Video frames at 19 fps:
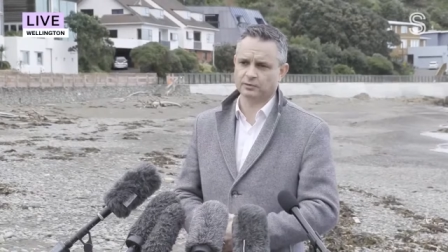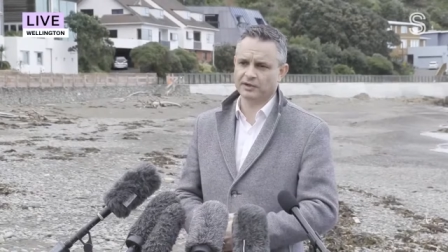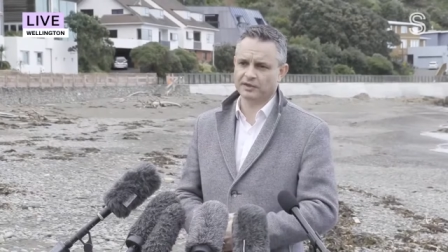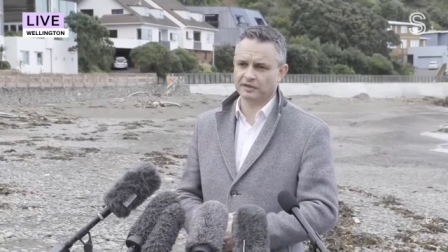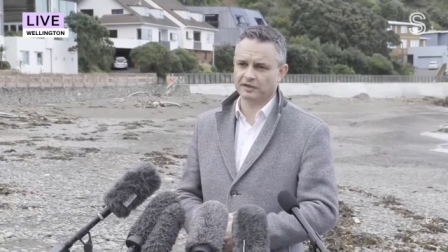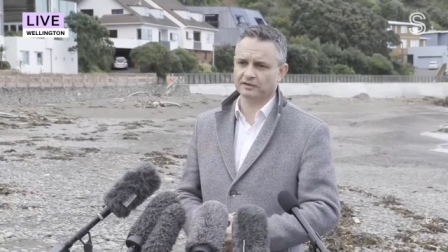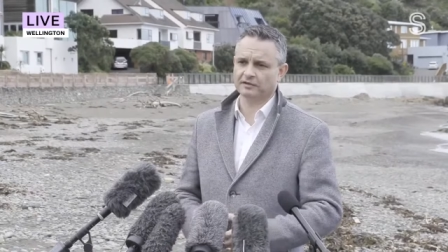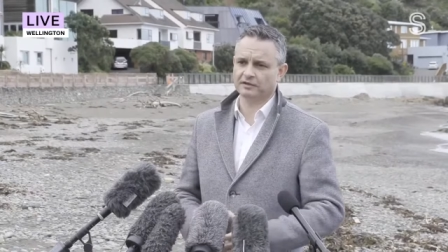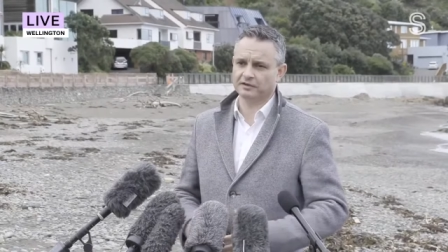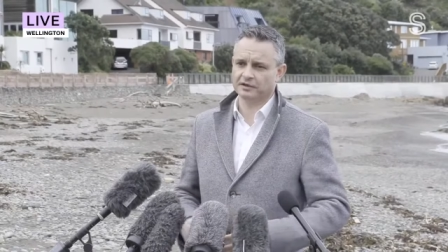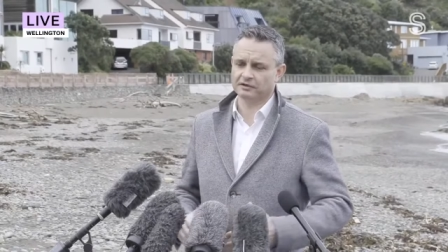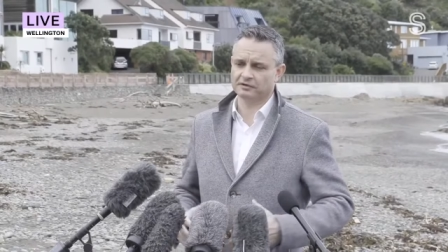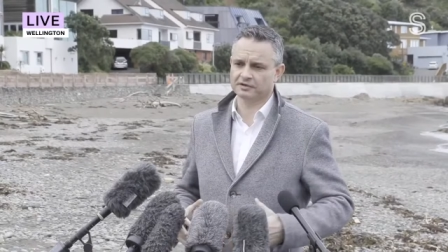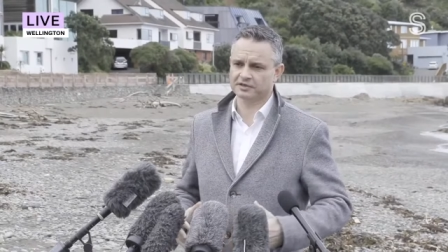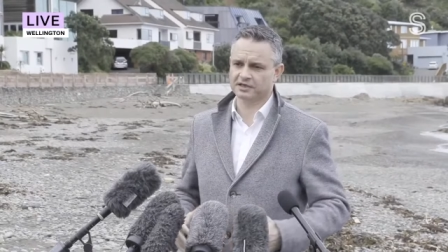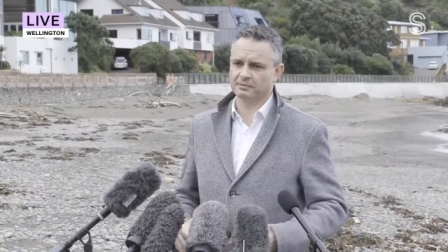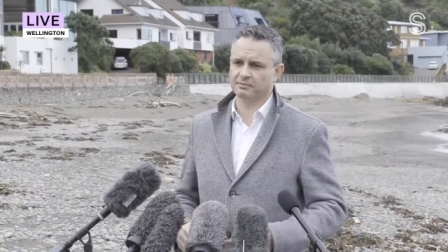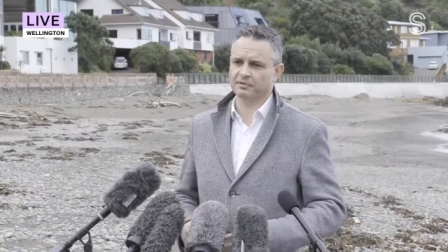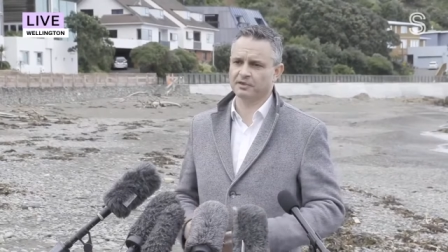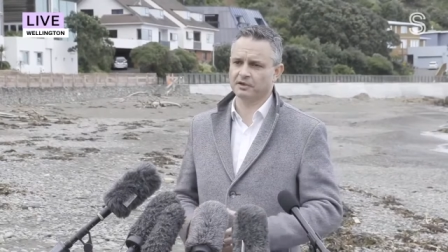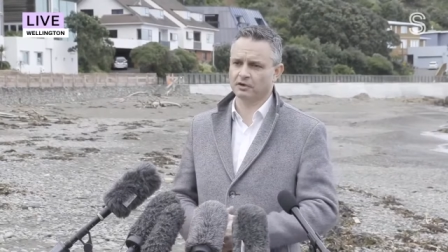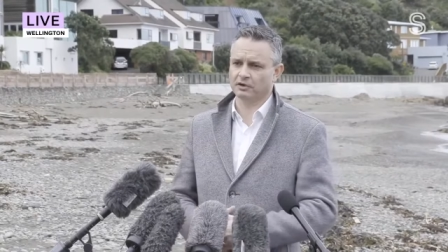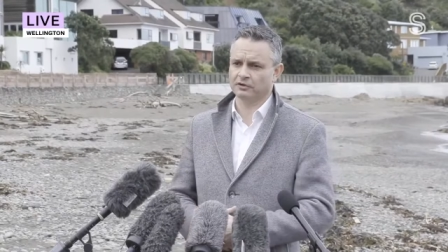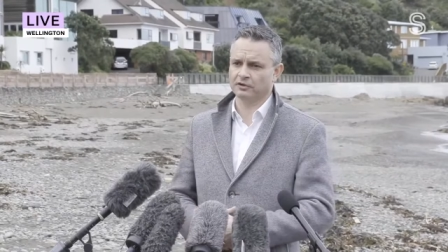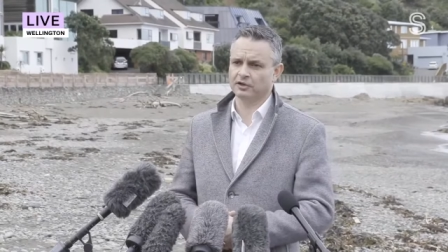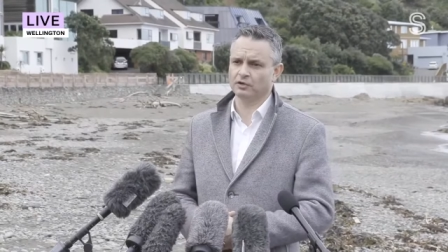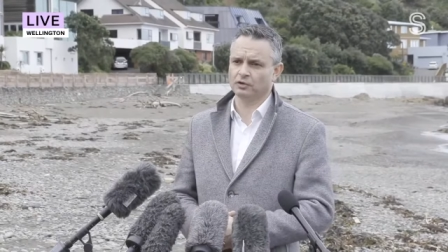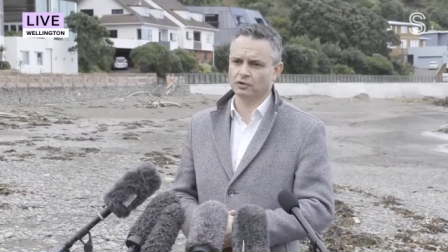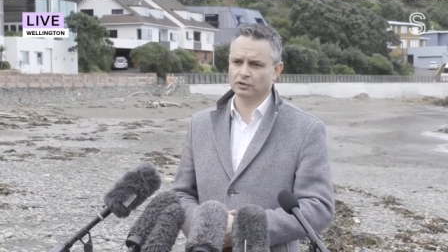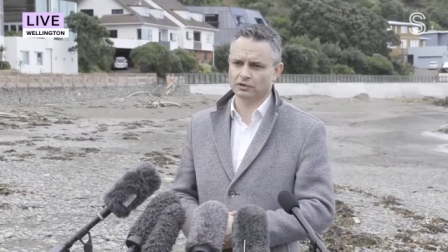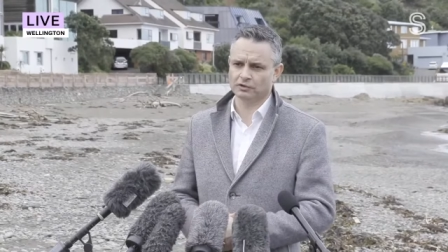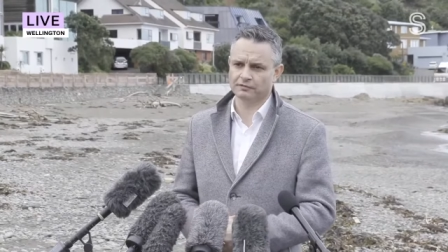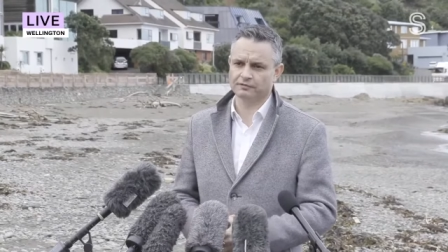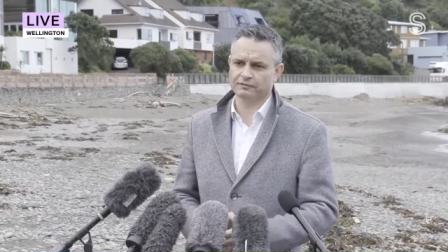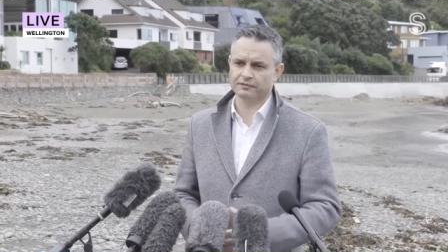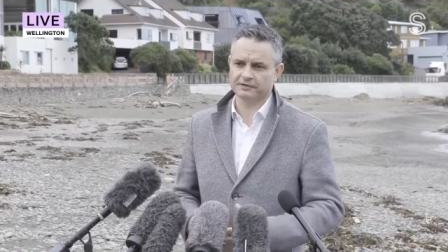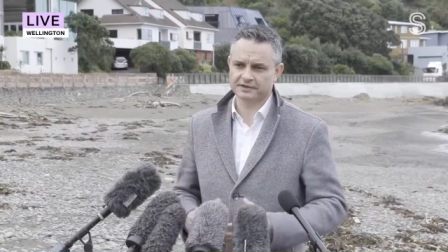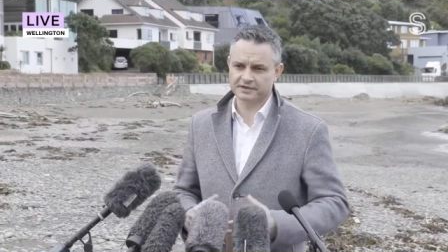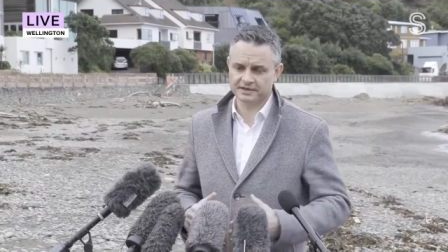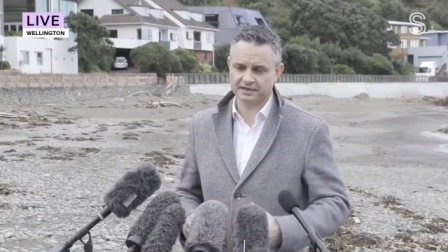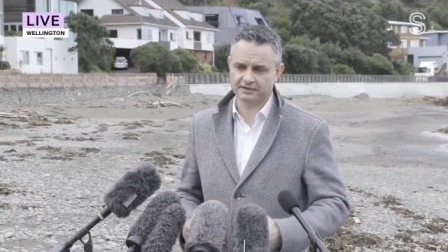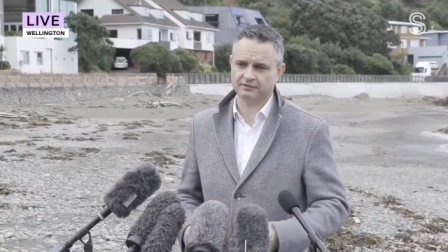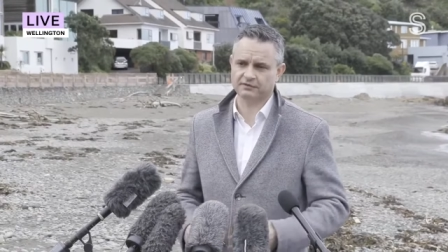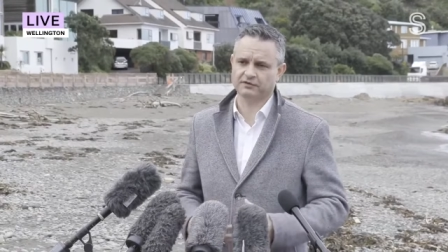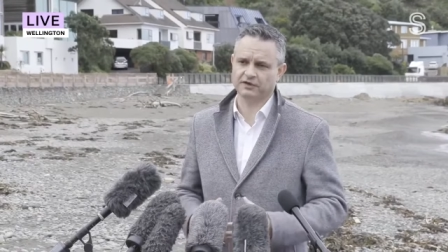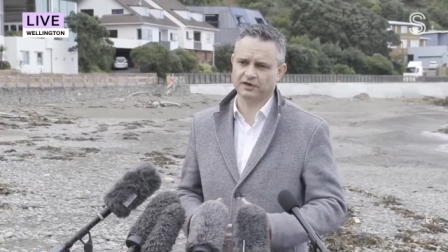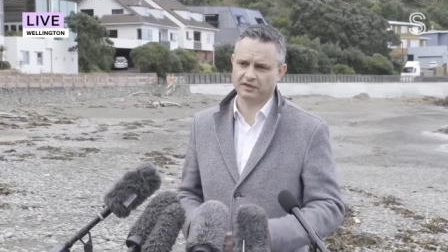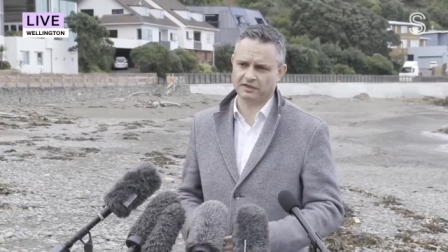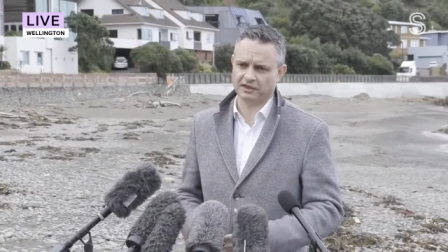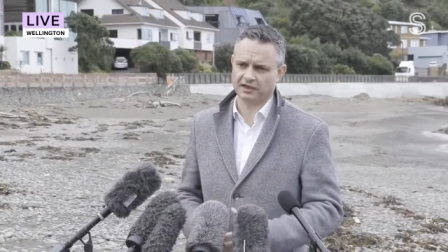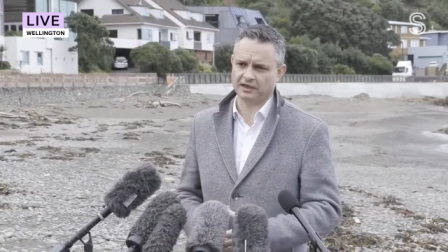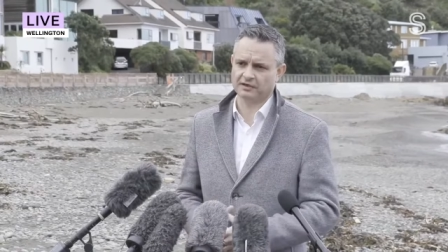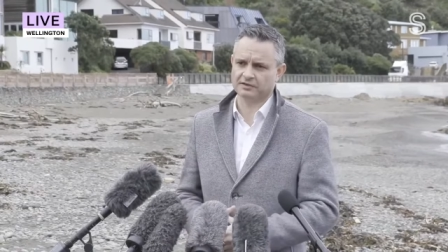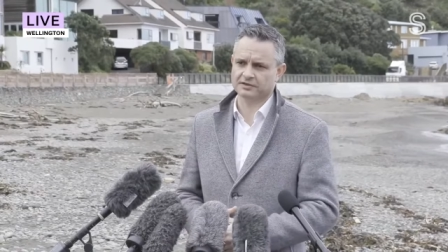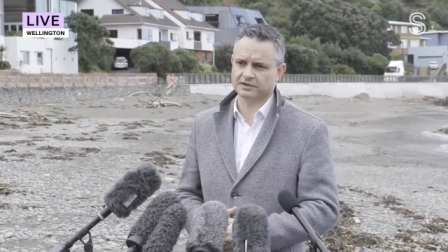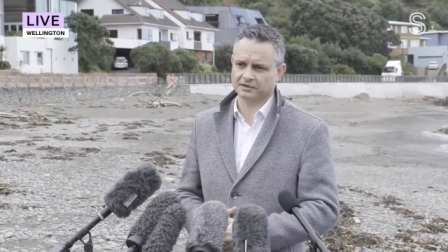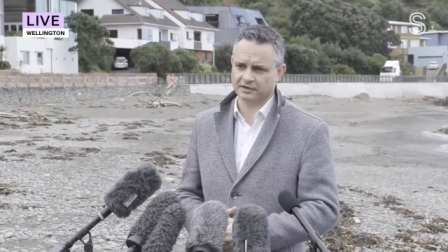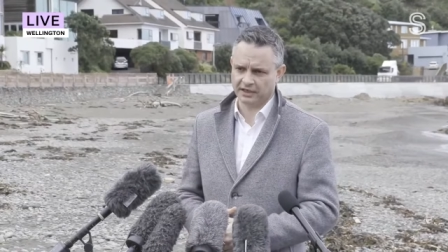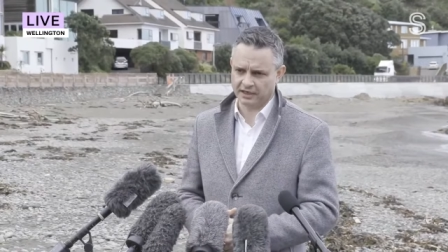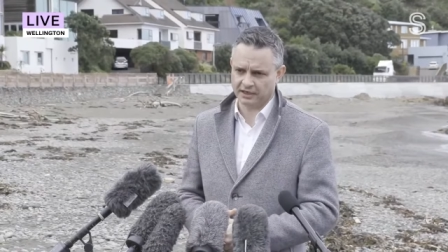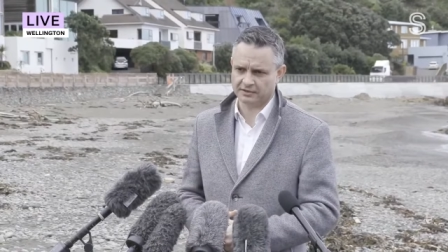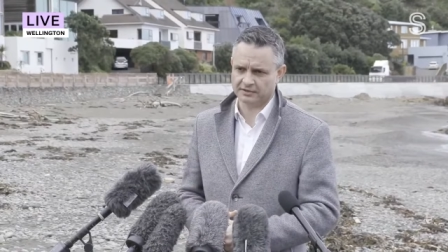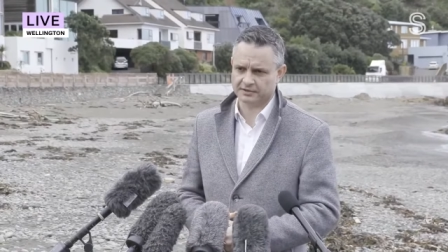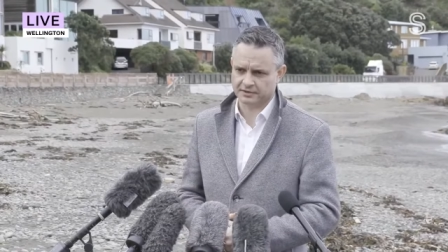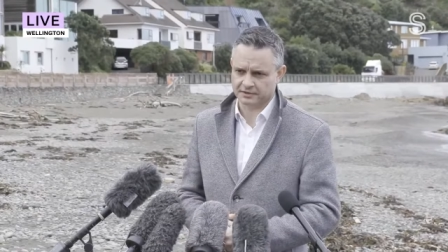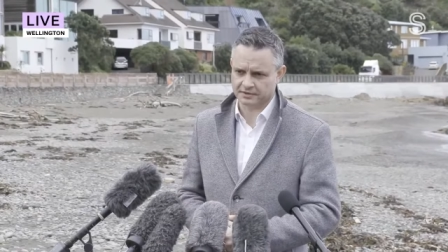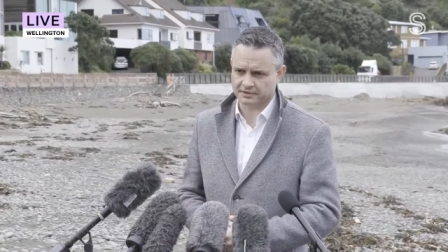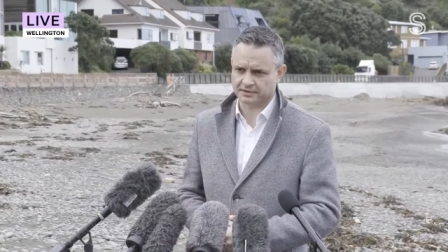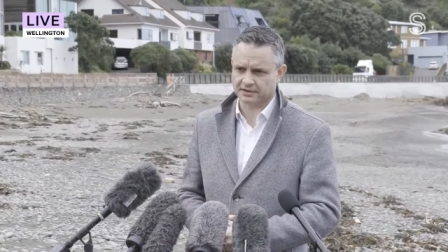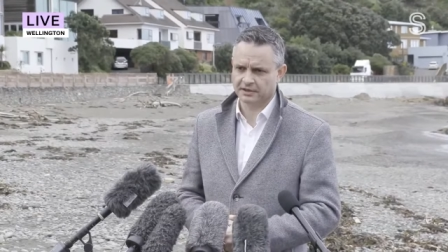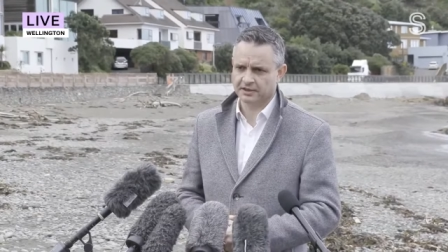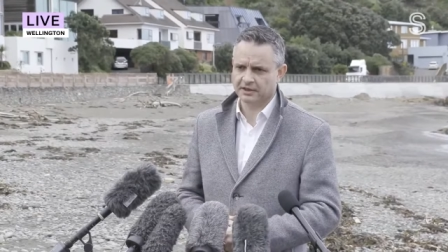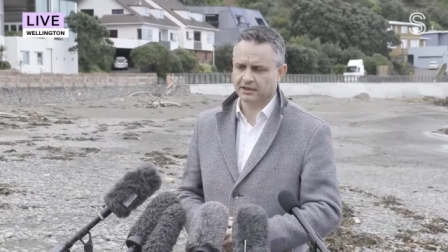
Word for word: we think that there is something on the order of 70,000 houses.